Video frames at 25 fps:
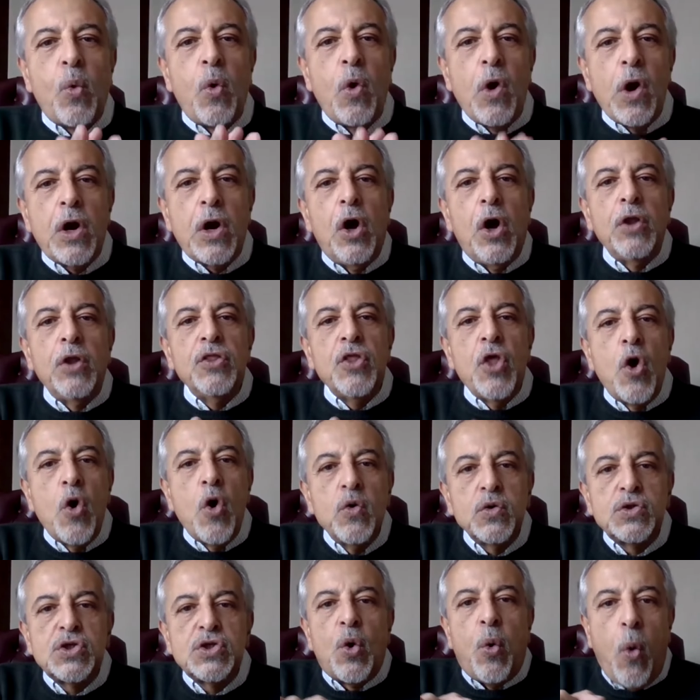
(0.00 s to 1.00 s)
to work on
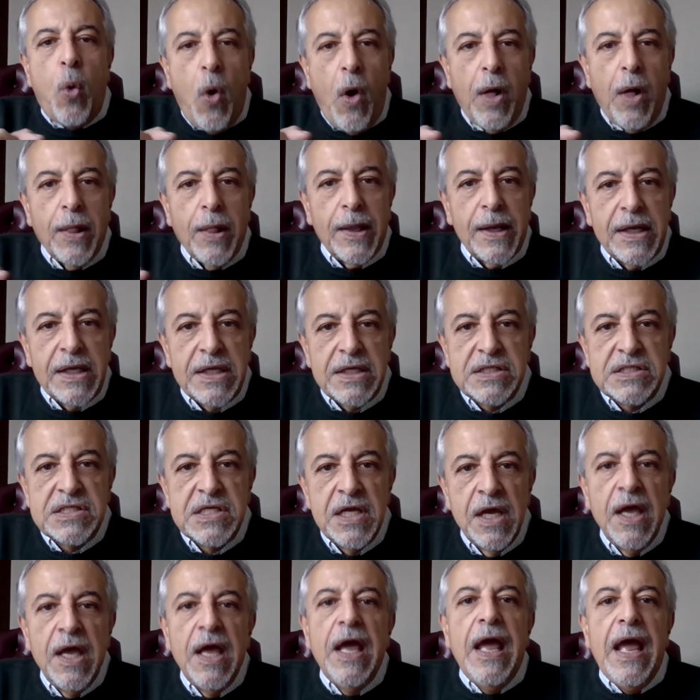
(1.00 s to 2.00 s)
those
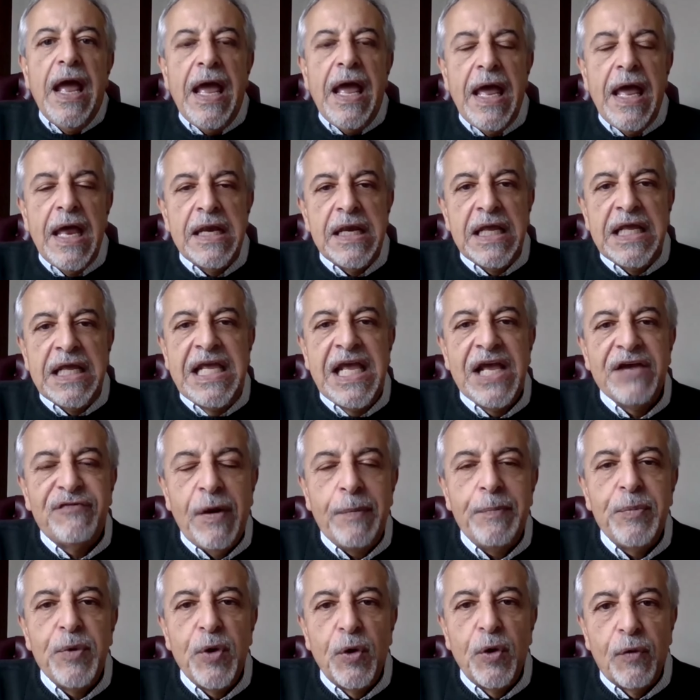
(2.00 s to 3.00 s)
qualities and
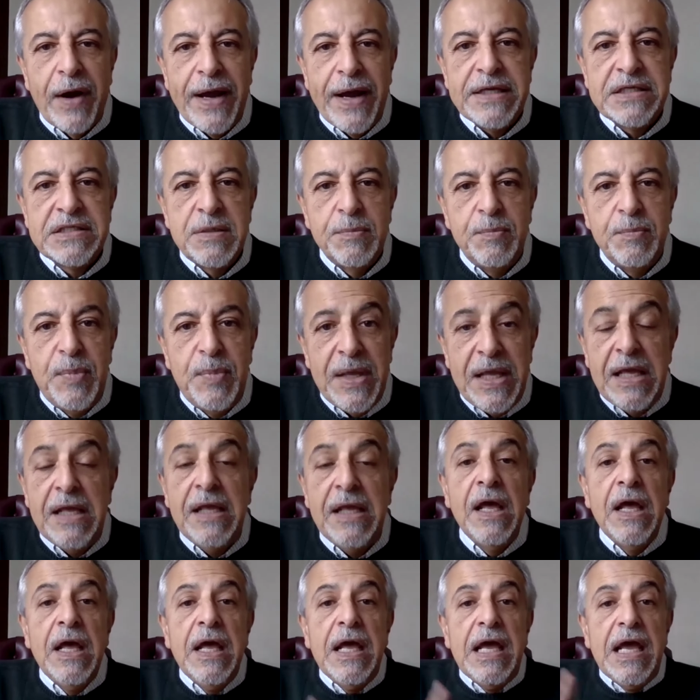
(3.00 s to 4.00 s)
give up your right to
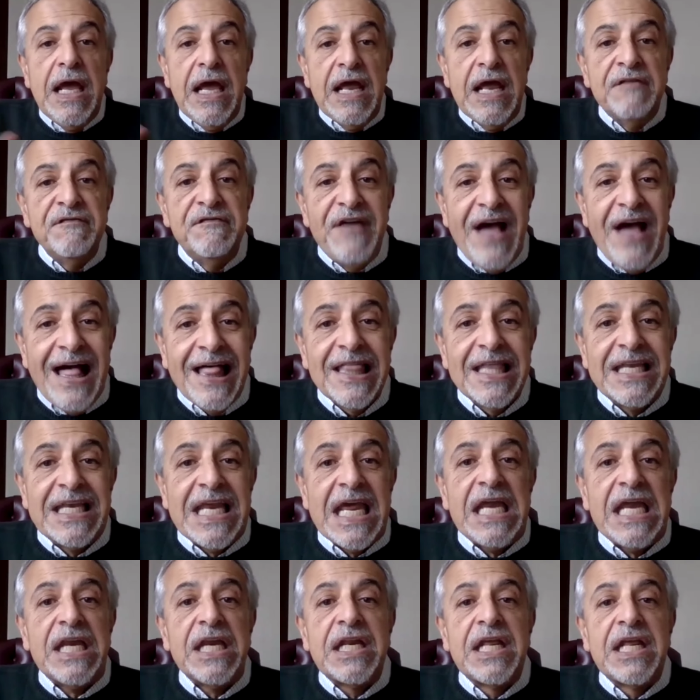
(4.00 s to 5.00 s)
be
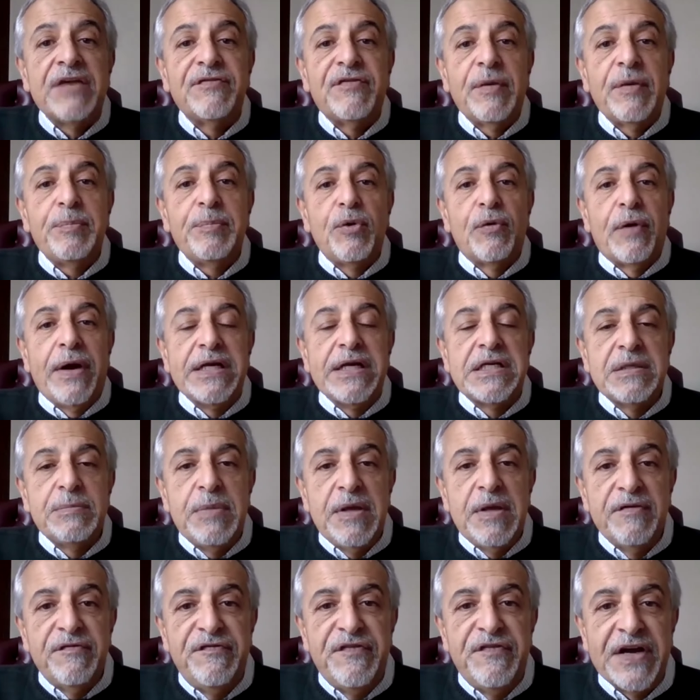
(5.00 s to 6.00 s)
invalidated. Give up your right
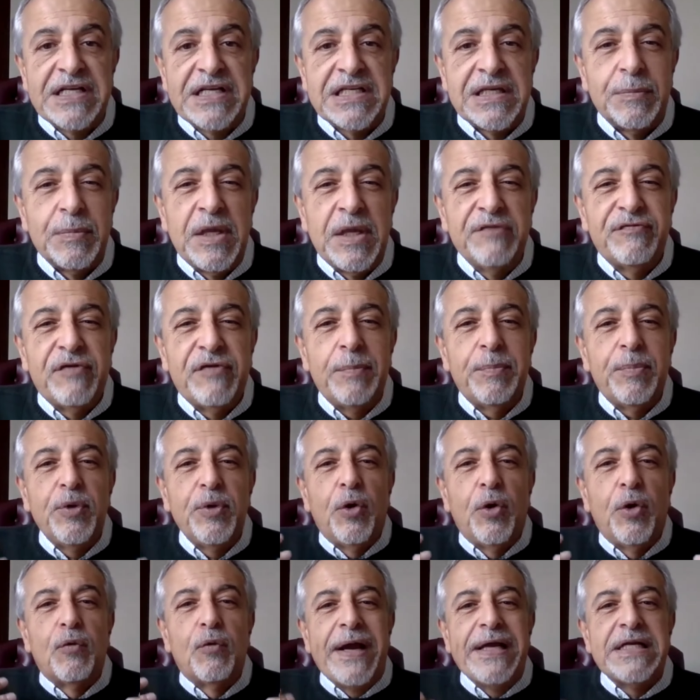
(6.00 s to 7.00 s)
to be a victim. Give
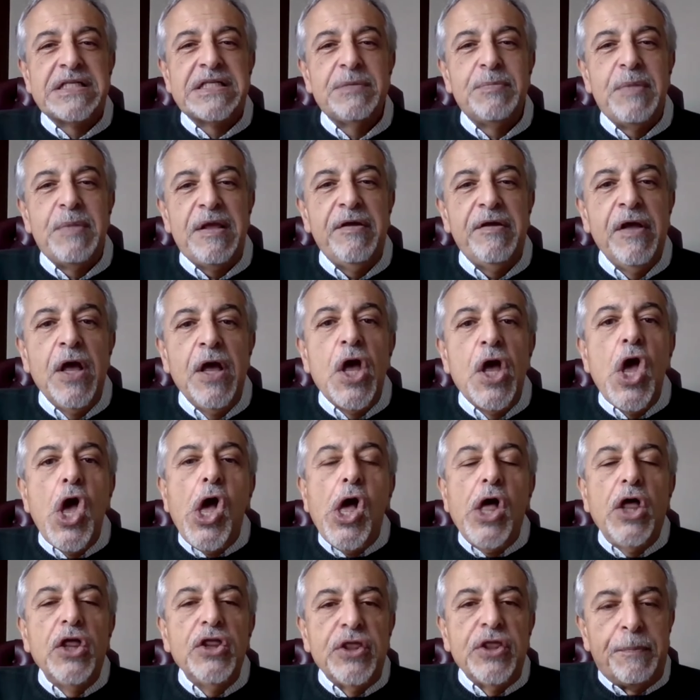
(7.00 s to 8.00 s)
up your right to be
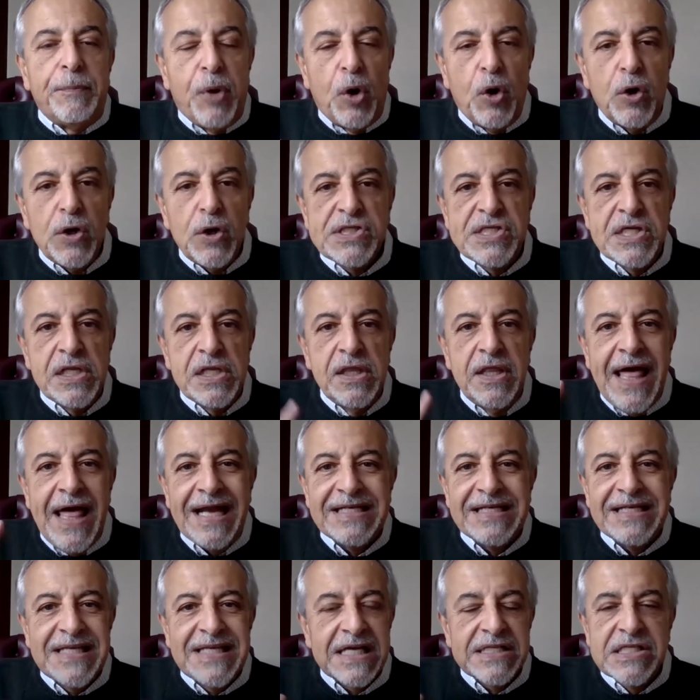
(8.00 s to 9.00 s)
the person
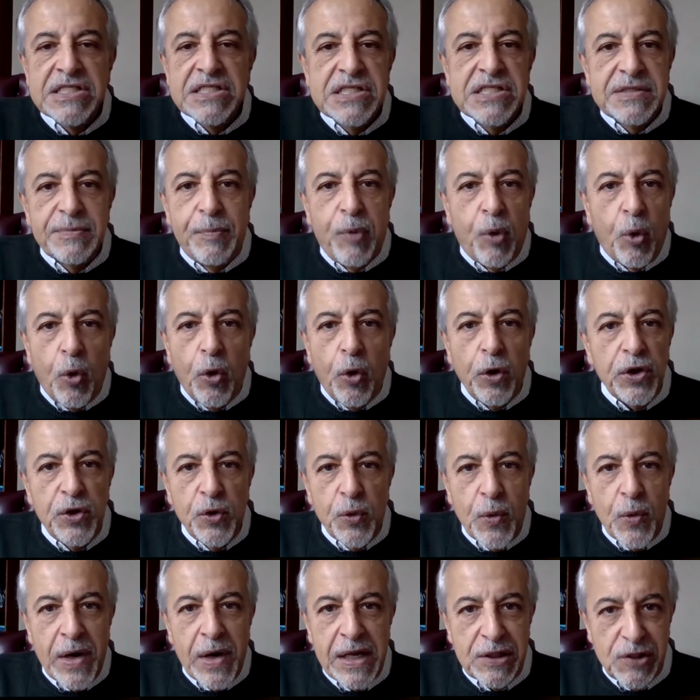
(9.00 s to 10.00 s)
that doesn't
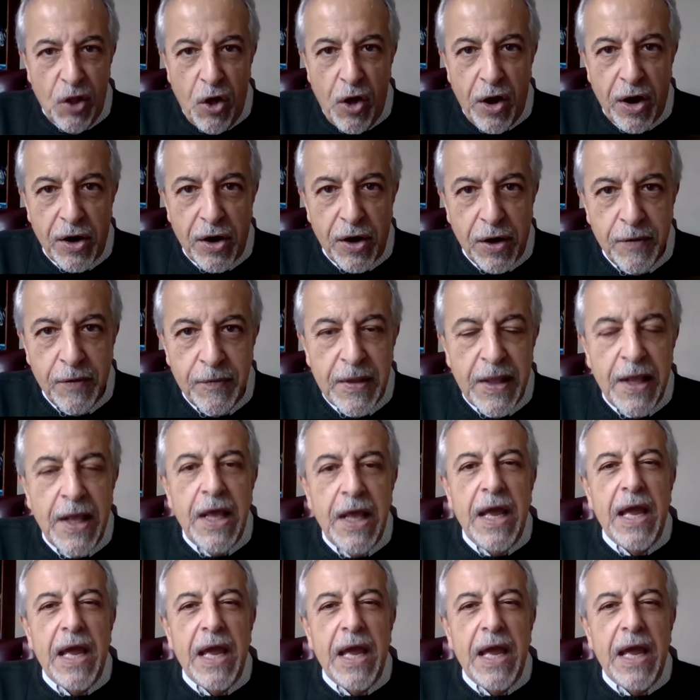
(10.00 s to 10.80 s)
support you any longer.